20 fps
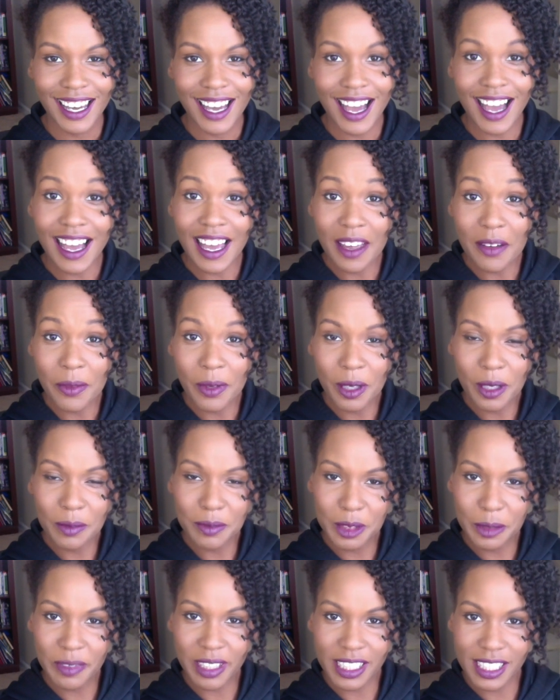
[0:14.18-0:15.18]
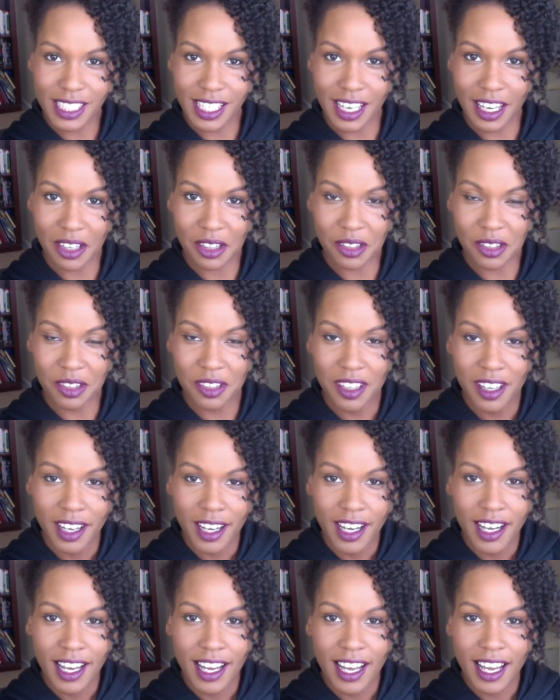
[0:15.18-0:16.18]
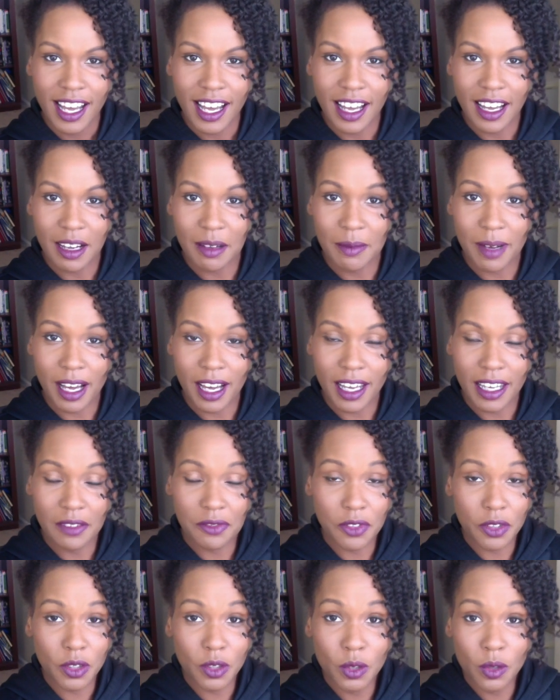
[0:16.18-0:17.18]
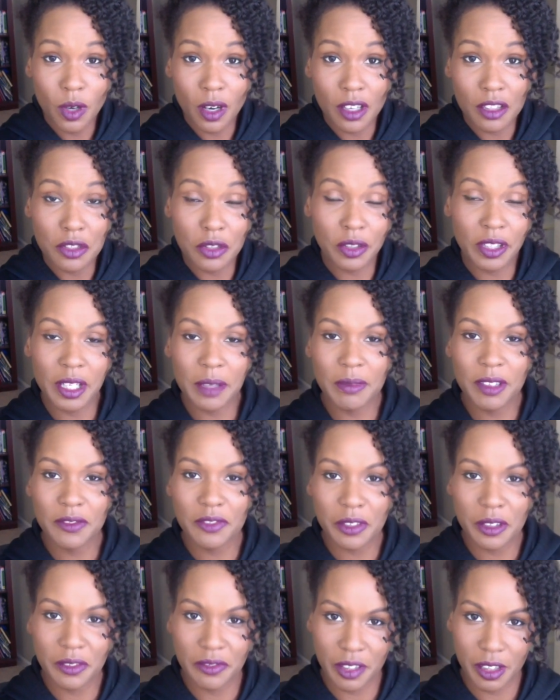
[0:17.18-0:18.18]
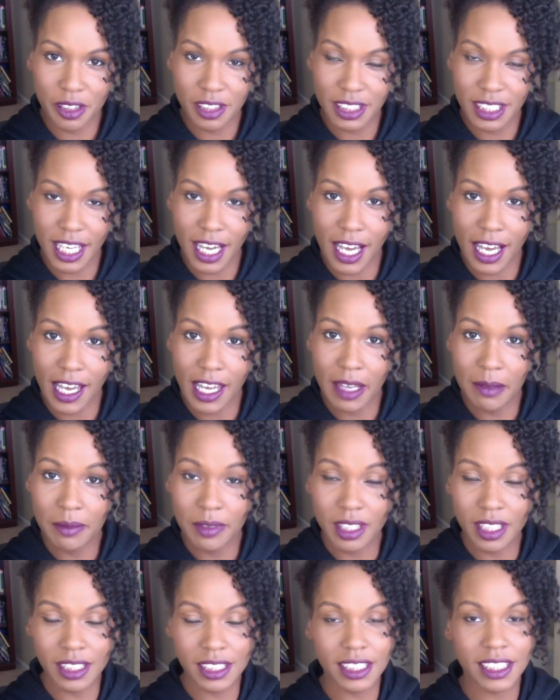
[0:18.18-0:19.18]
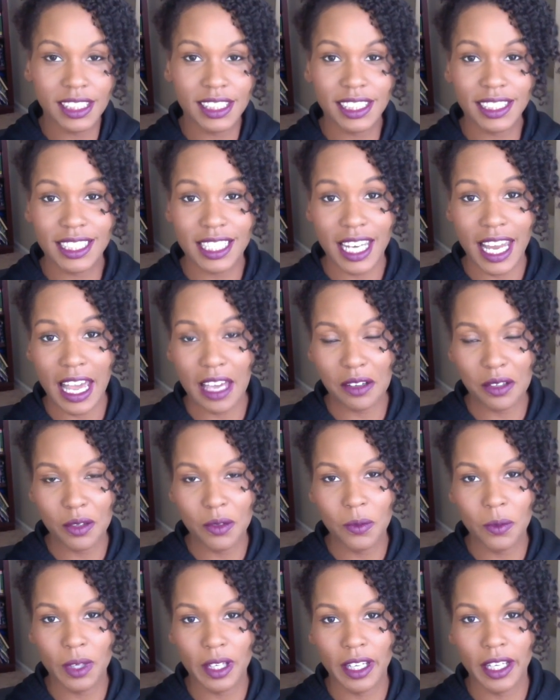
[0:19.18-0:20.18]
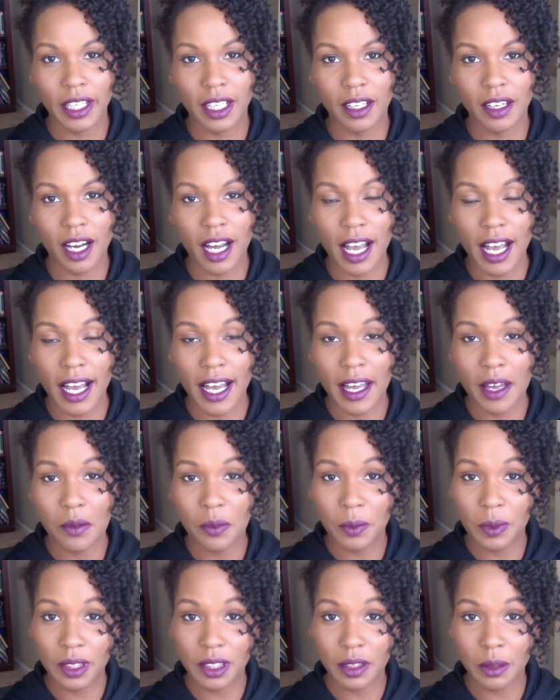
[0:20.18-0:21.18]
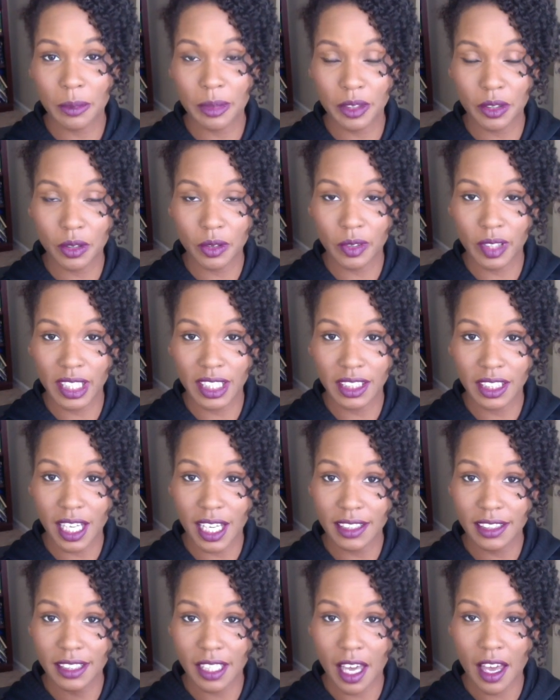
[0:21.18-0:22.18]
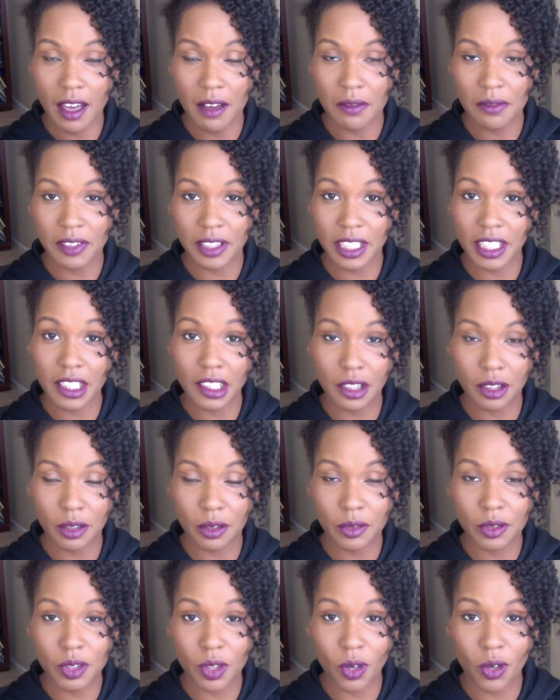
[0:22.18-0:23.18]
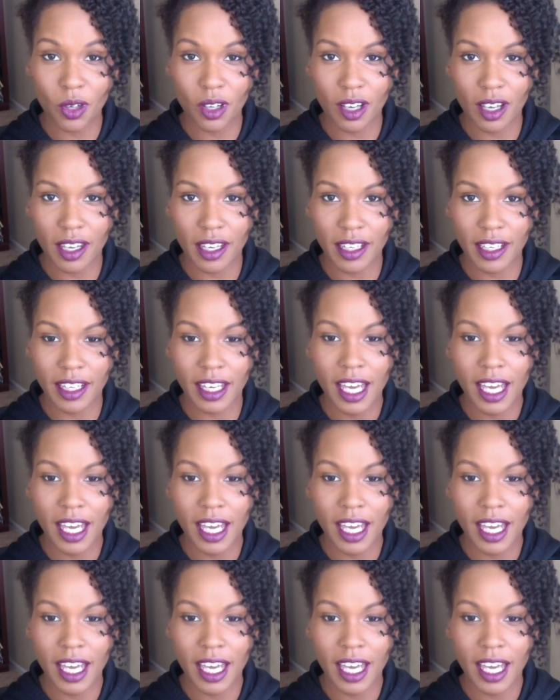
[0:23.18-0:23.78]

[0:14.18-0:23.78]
Hi, welcome to my channel. Um, if you are joining me for the first time, this is a channel where I will be doing lots of videos on